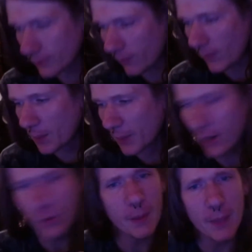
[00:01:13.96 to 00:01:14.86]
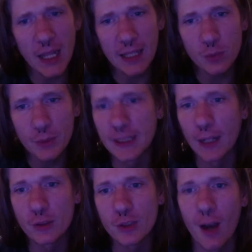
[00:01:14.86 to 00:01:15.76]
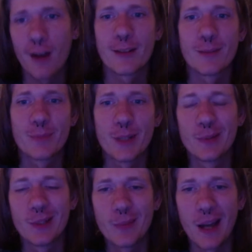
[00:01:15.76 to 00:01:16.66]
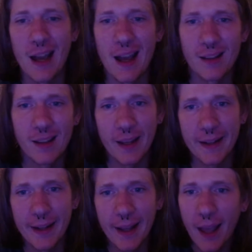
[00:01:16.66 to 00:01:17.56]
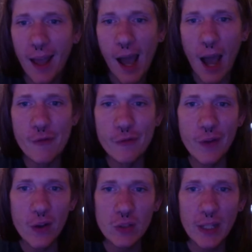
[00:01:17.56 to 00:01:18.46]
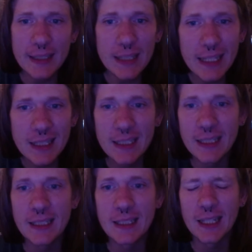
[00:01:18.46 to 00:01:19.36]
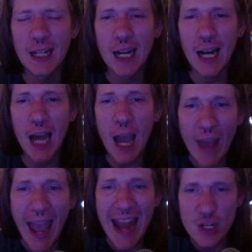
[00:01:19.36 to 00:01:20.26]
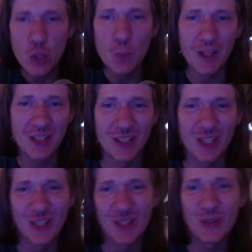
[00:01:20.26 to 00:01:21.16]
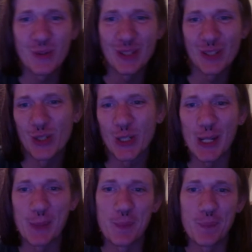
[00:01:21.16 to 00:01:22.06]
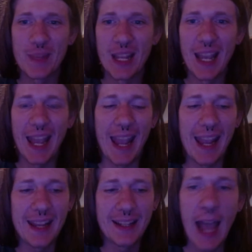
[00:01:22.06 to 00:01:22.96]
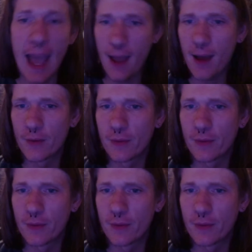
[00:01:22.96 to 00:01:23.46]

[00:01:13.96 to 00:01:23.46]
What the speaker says: but I remember last week I was talking to people about how like I've felt like lately I've had too much to do to trip. And I have